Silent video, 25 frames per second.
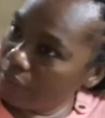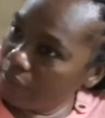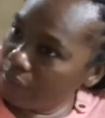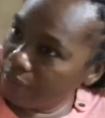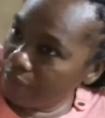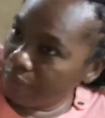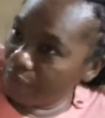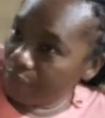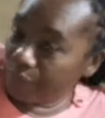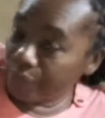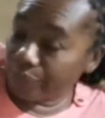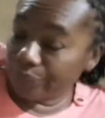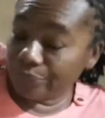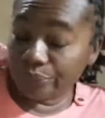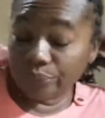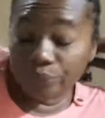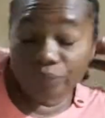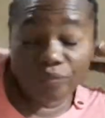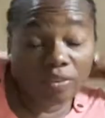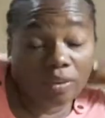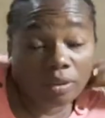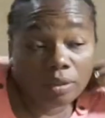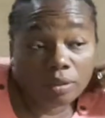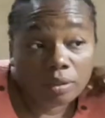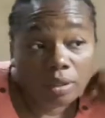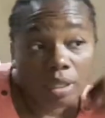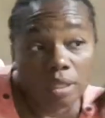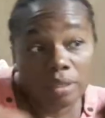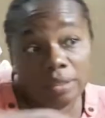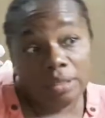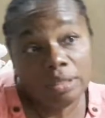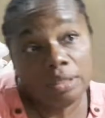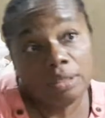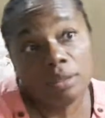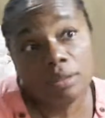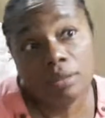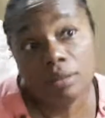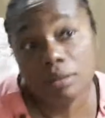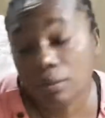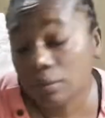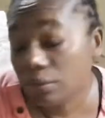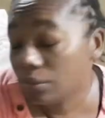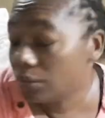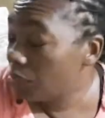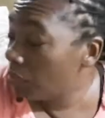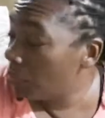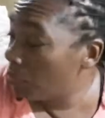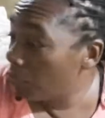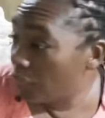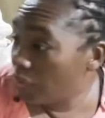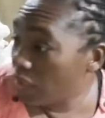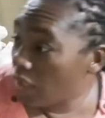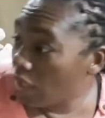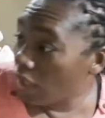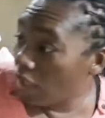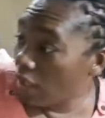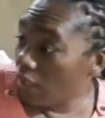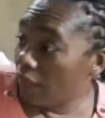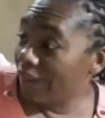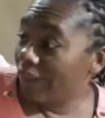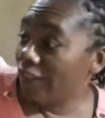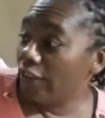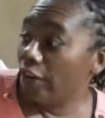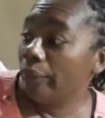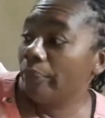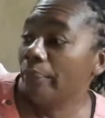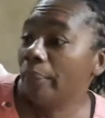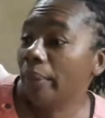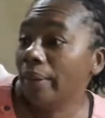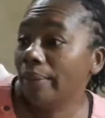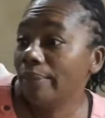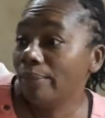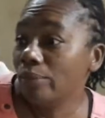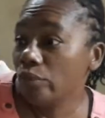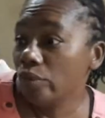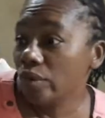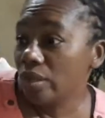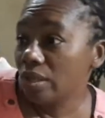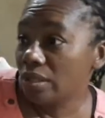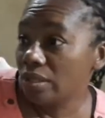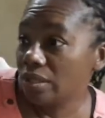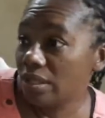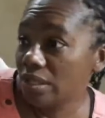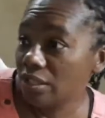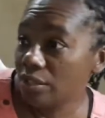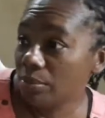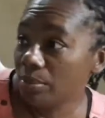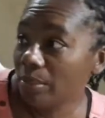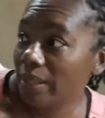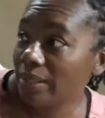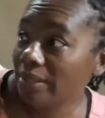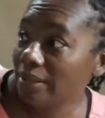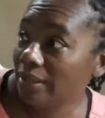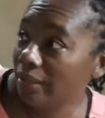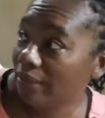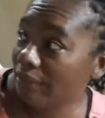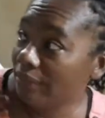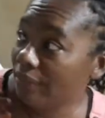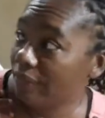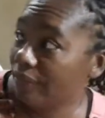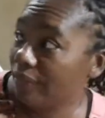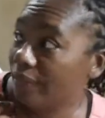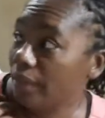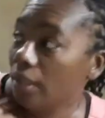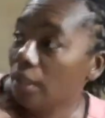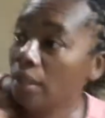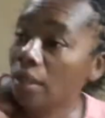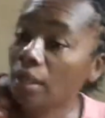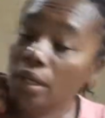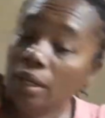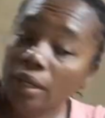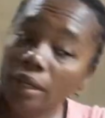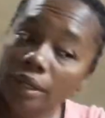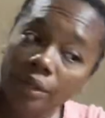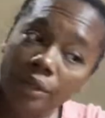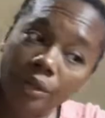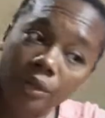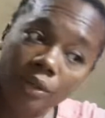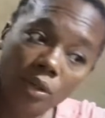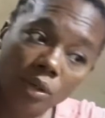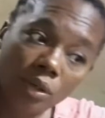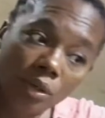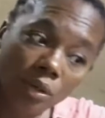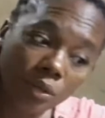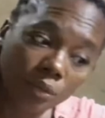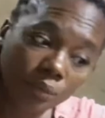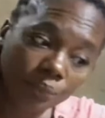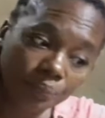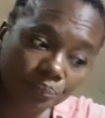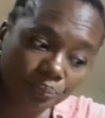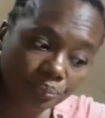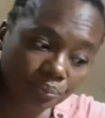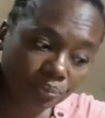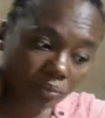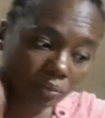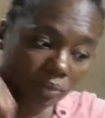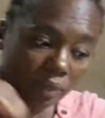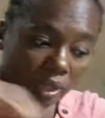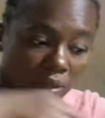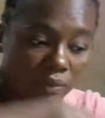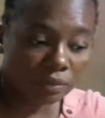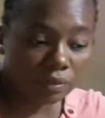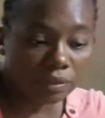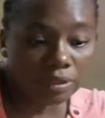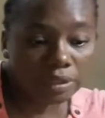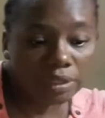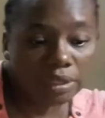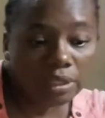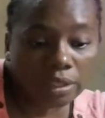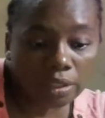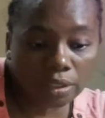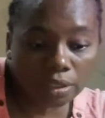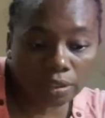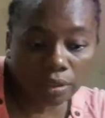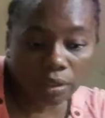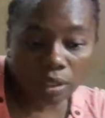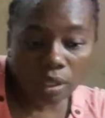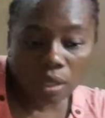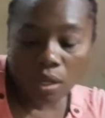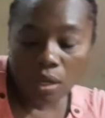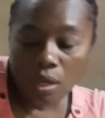you know, I think with all of our memories, in spite of, you know, everything,